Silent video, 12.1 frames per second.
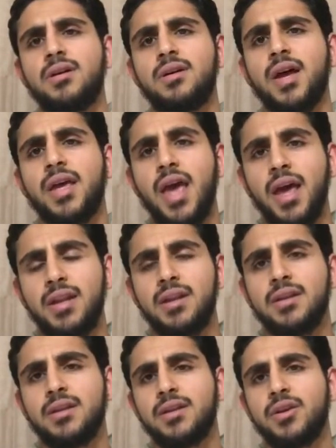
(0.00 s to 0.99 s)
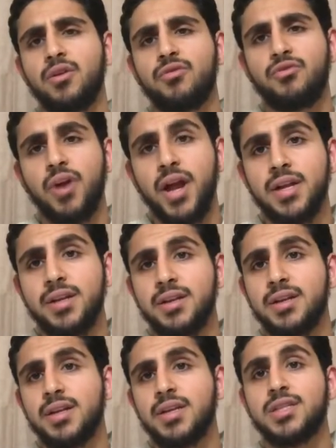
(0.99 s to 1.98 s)
Again, your friend
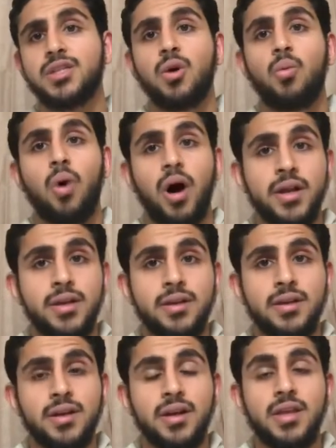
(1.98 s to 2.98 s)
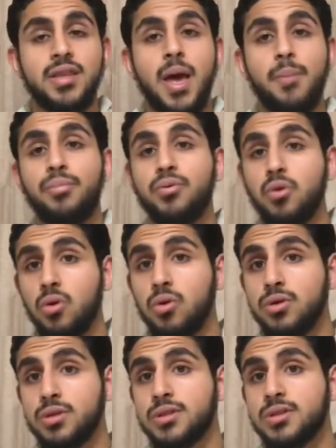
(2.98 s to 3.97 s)
is the one that
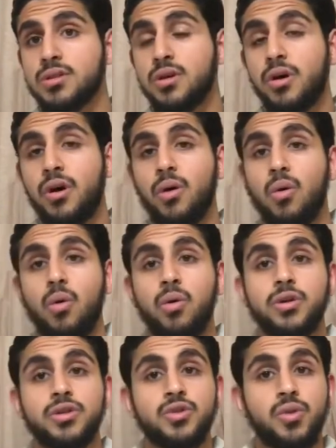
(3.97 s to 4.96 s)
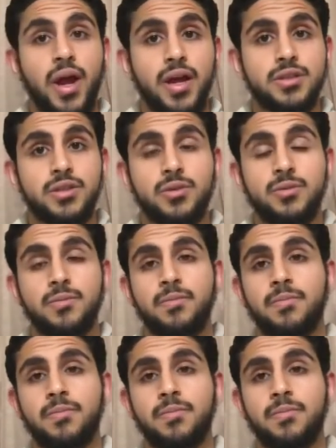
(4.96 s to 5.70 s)
pulls or drags you.